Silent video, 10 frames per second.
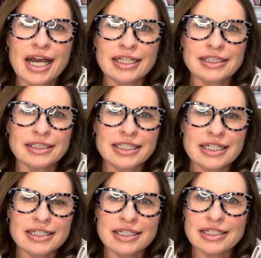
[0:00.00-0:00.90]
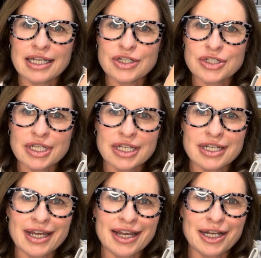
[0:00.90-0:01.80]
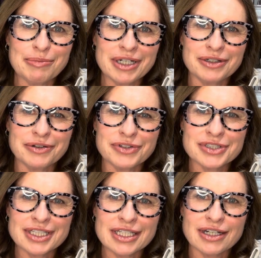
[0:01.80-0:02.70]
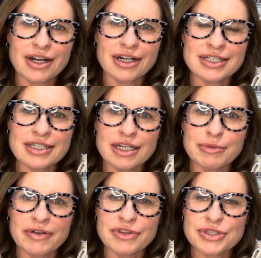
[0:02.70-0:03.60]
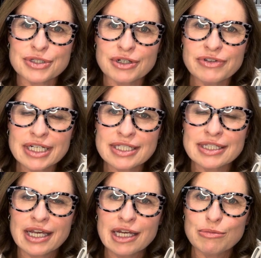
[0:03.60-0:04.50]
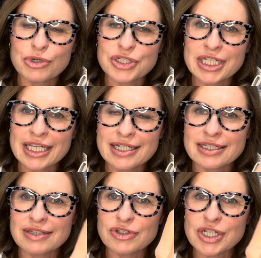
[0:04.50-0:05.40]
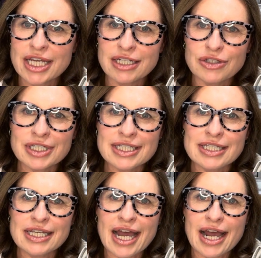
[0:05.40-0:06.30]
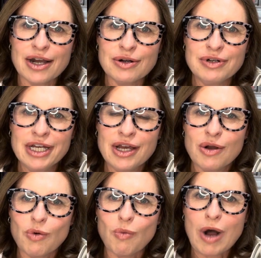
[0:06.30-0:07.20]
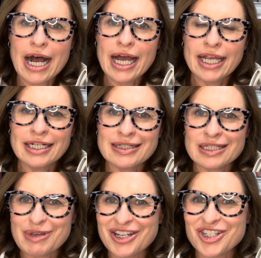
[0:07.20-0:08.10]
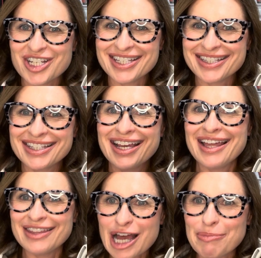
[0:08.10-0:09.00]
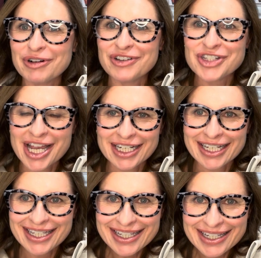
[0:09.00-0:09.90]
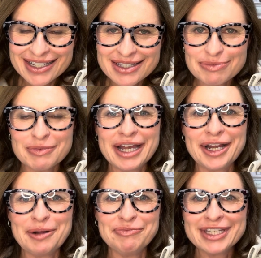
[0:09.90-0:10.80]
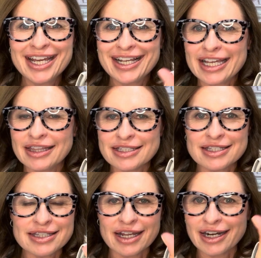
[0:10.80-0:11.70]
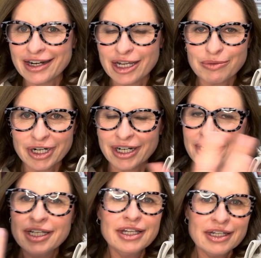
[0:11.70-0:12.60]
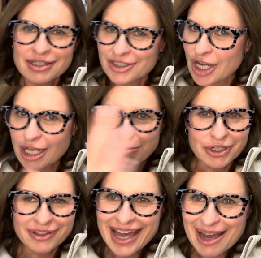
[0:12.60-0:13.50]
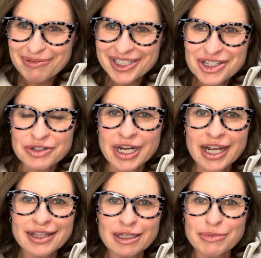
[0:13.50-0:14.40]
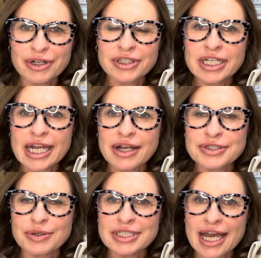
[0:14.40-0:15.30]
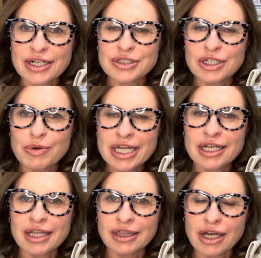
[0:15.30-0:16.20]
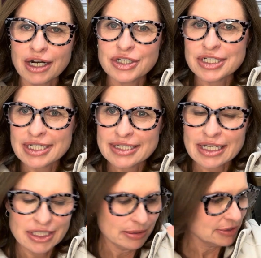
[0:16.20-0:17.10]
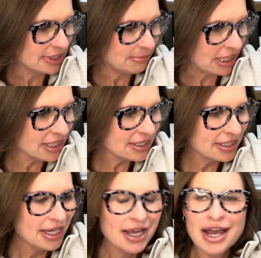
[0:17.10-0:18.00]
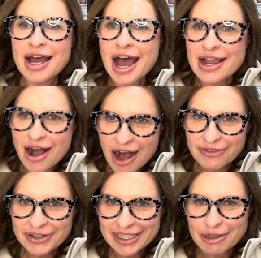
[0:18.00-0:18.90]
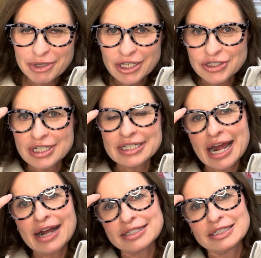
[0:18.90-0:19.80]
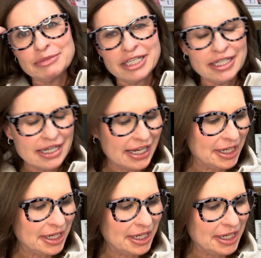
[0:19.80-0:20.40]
a little indentation, I don't know if it's hard to see there, but of the cervix pushing into the vagina, and you can see how wide and spacious the upper vagina is. Again, this is the area where childbirth happens, right? The birth canal. So it's actually quite a large and distensible space. I often get patients ask me